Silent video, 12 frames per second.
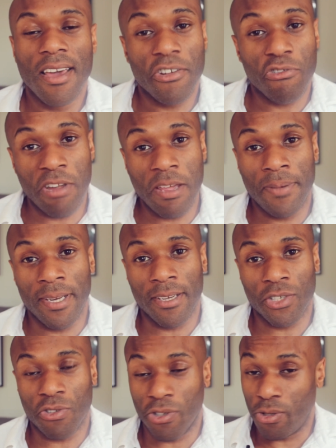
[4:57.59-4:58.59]
creepiness,
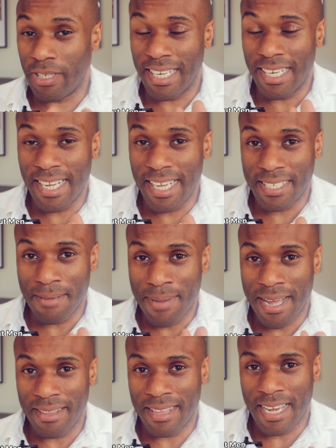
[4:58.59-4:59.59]
or at least
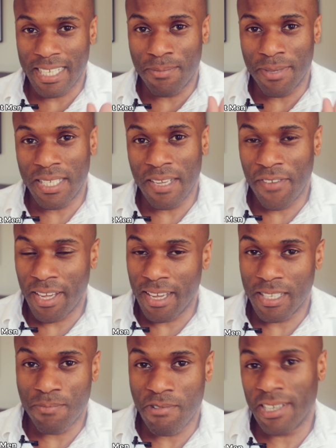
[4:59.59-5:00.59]
about that specific
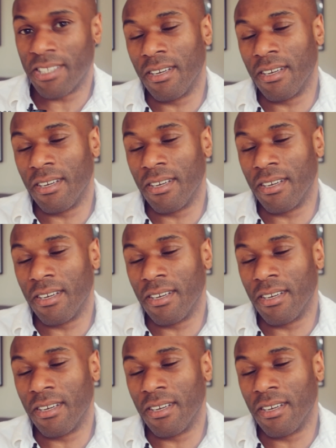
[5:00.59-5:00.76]
expression